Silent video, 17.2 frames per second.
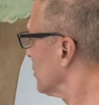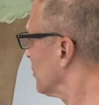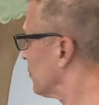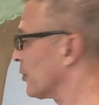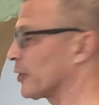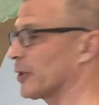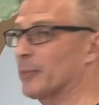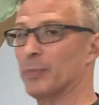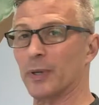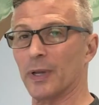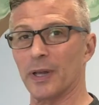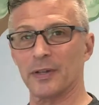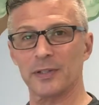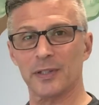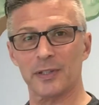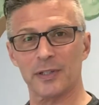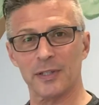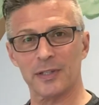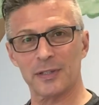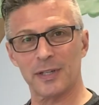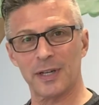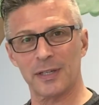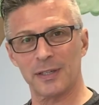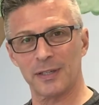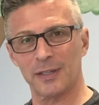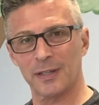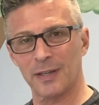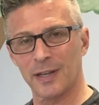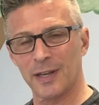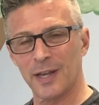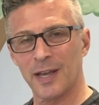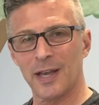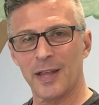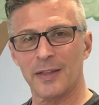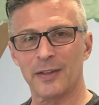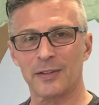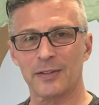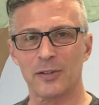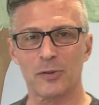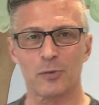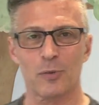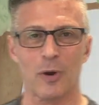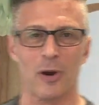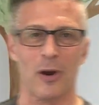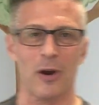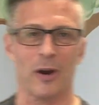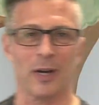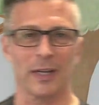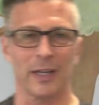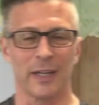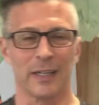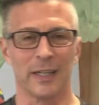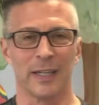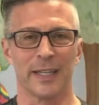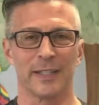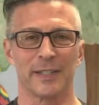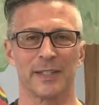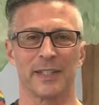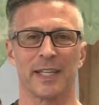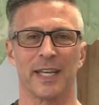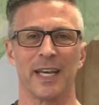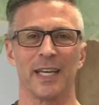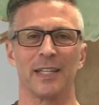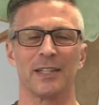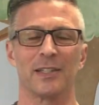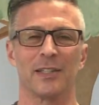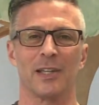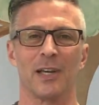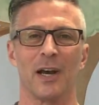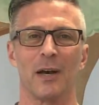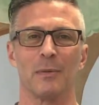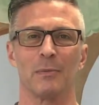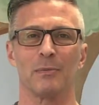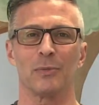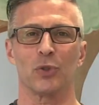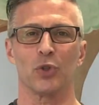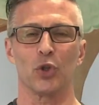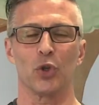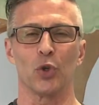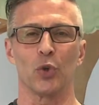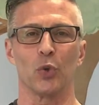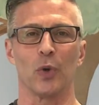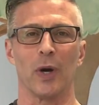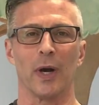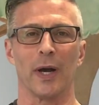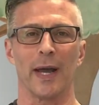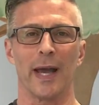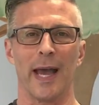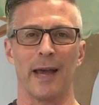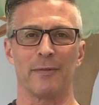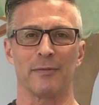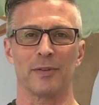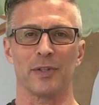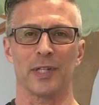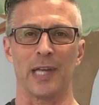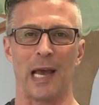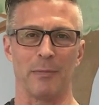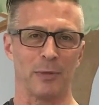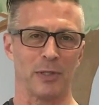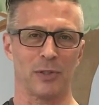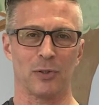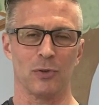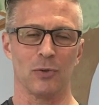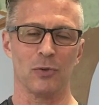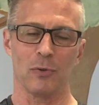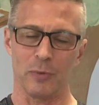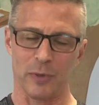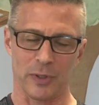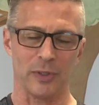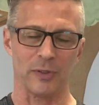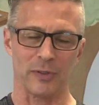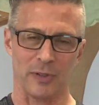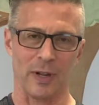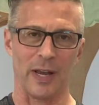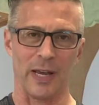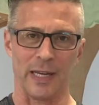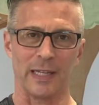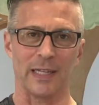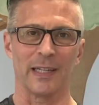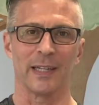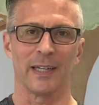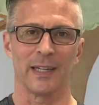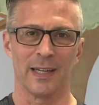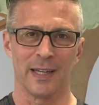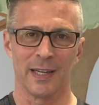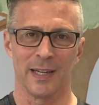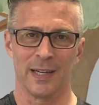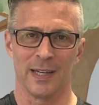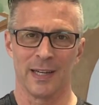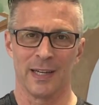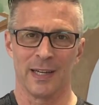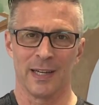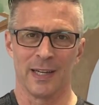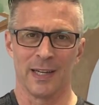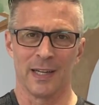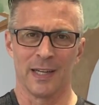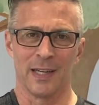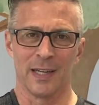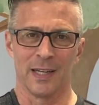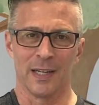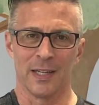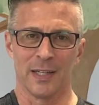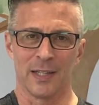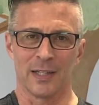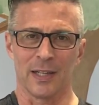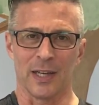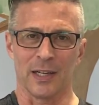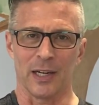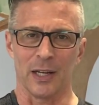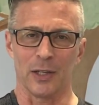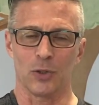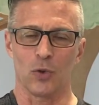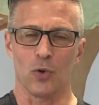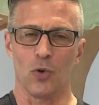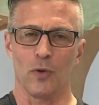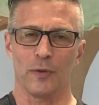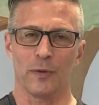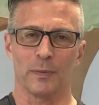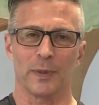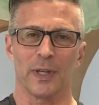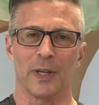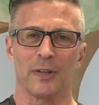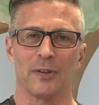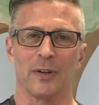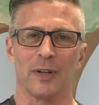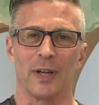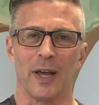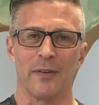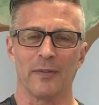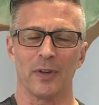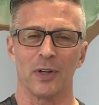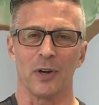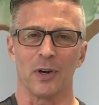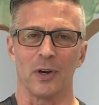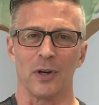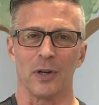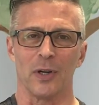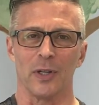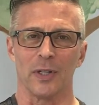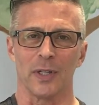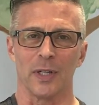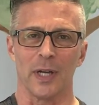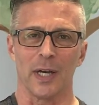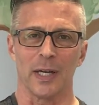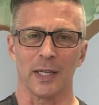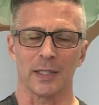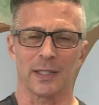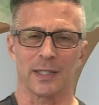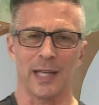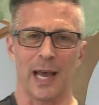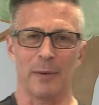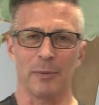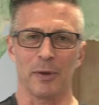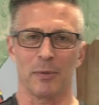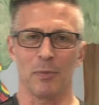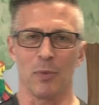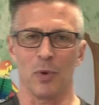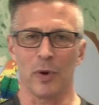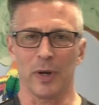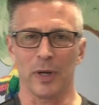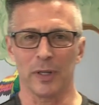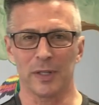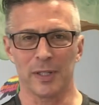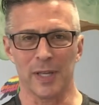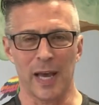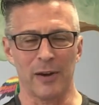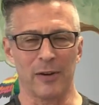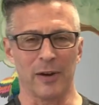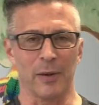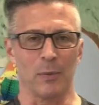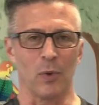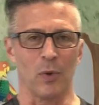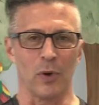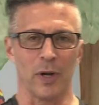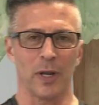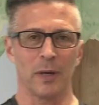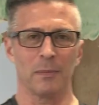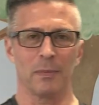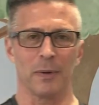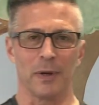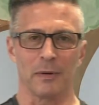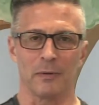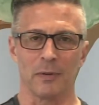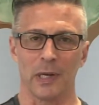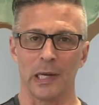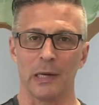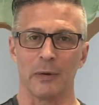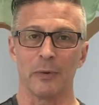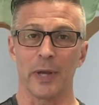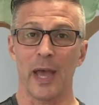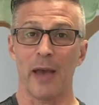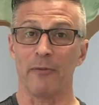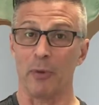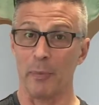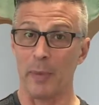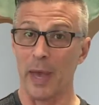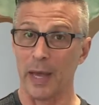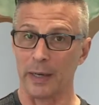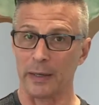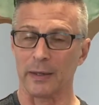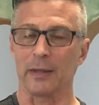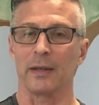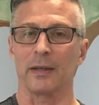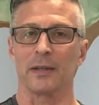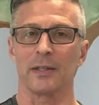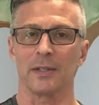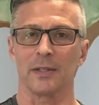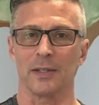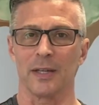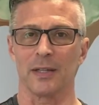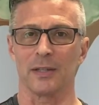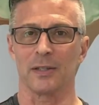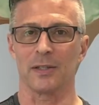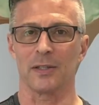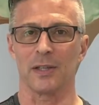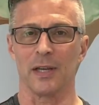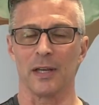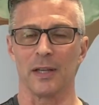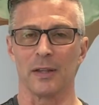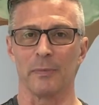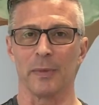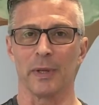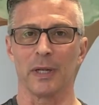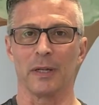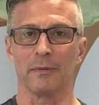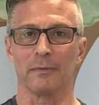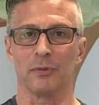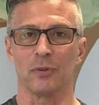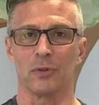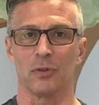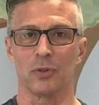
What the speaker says: Very pleasant, isn't it? This is where our littlest kids come to have Sabbath school, which is like Sunday school from 10 to 11 on Sabbath morning, Saturday morning, but we haven't met since the middle of